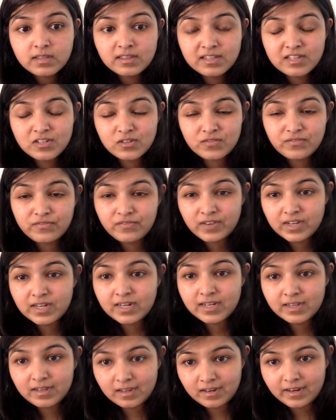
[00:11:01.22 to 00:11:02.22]
this
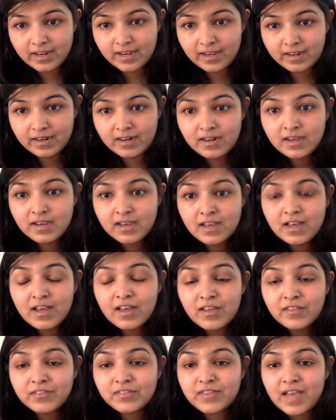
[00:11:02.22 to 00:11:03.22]
feeling again
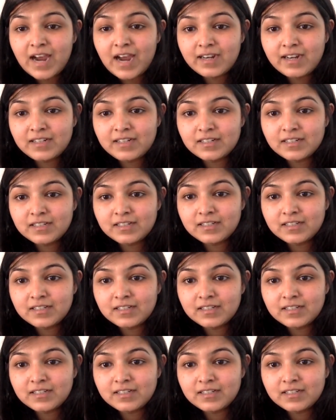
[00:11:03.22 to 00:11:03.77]
that,